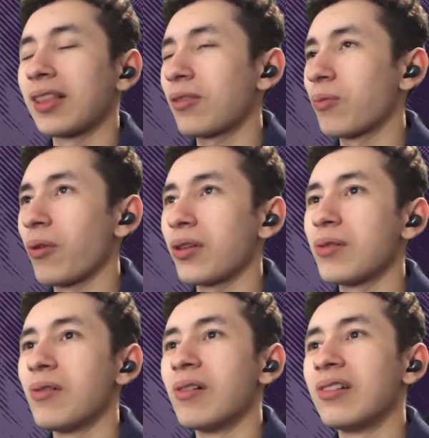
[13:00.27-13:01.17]
That's really
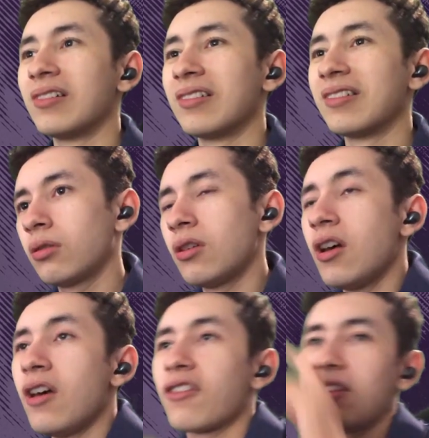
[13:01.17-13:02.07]
cool.
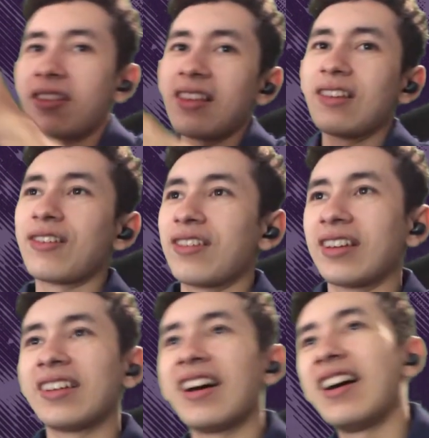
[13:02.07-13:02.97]
So this is
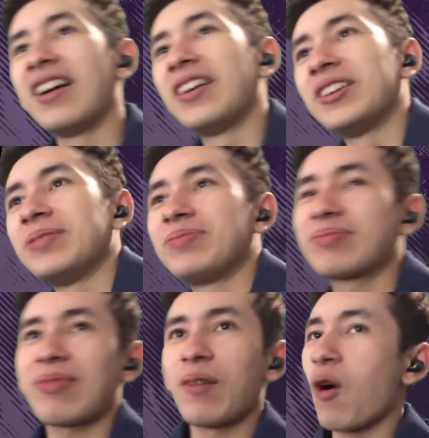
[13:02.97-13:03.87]
interesting. Um,
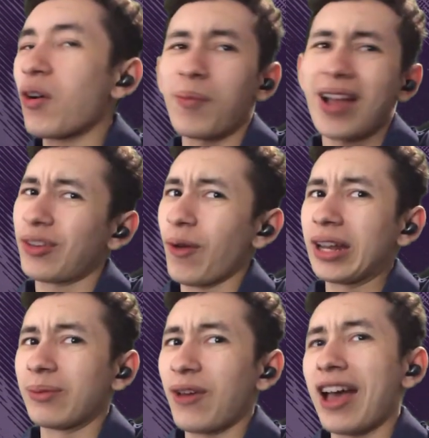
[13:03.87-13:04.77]
Welcome back to
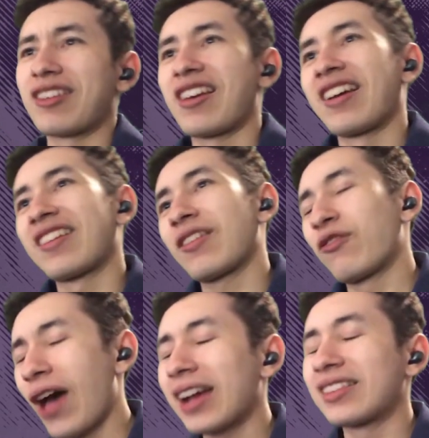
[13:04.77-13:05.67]
Random Fact Check.
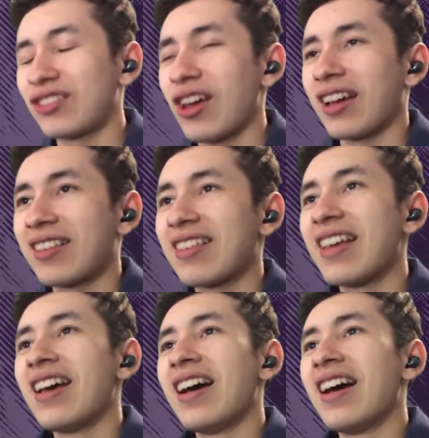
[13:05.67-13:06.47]
Fact Checks.